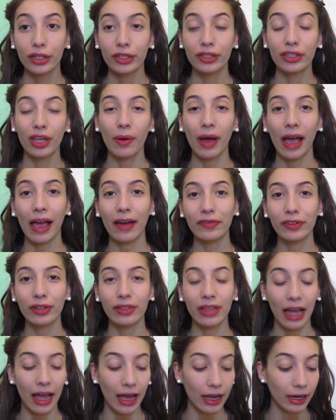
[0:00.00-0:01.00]
So after
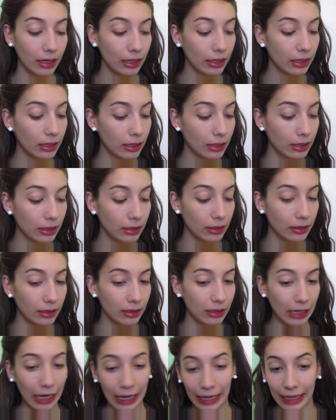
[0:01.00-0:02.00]
that,
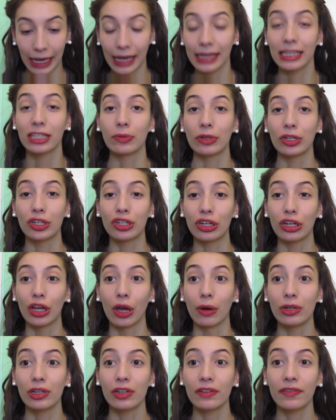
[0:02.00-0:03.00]
I guess we should
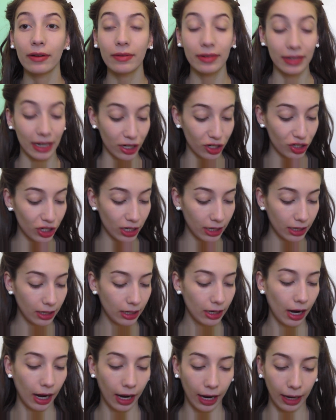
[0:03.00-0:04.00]
go to
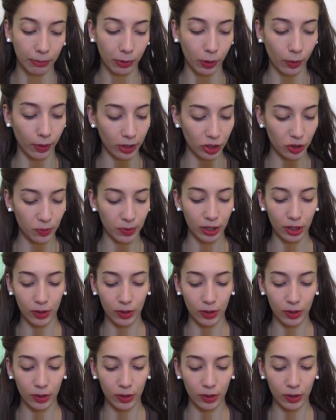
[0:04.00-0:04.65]
foundation. I'm going to be